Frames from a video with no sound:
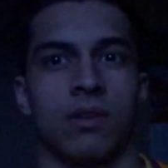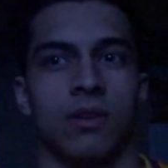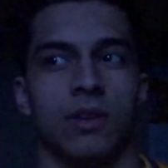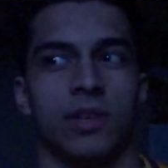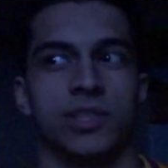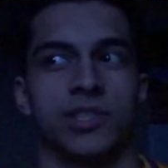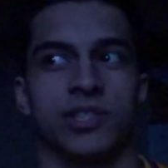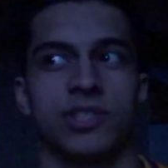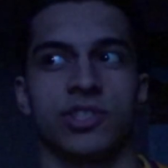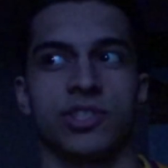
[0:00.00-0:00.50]

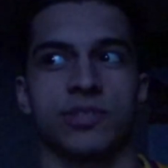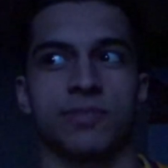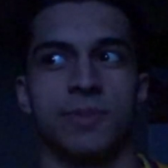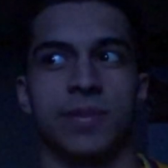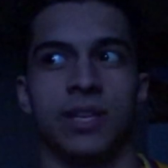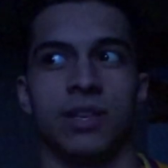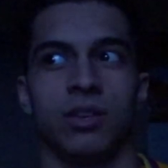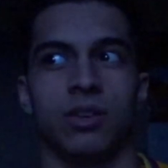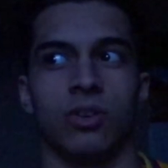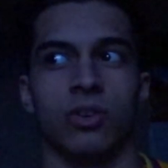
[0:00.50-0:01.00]
Is it just
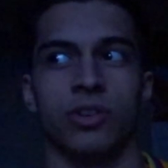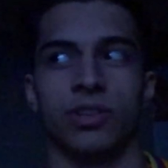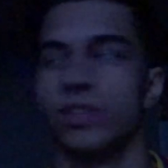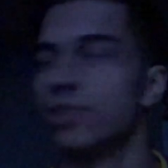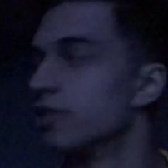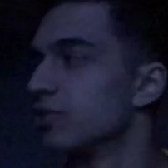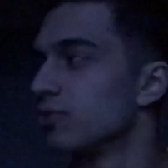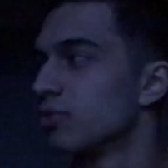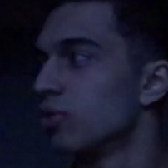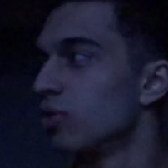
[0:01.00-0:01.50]
me, or did
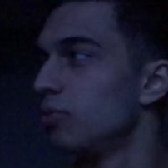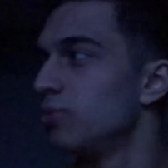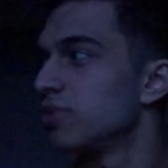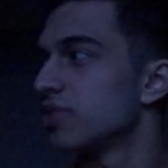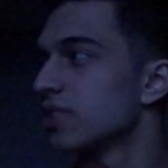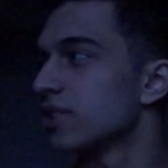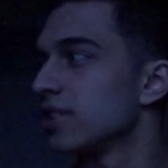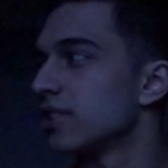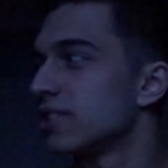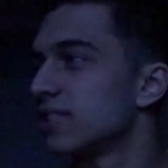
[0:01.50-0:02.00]
this room
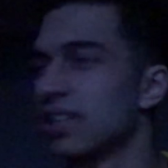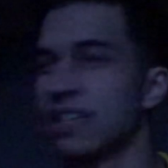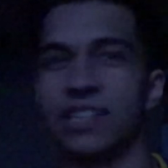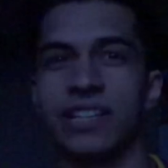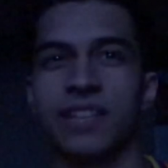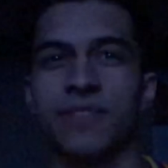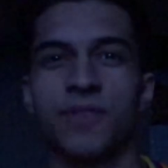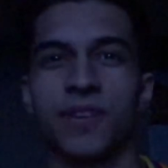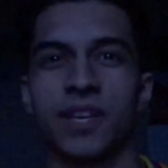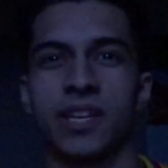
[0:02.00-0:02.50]
just get
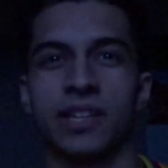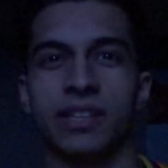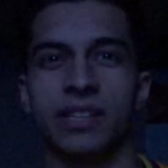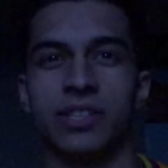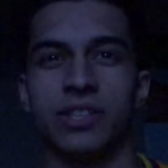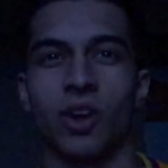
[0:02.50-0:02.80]
significantly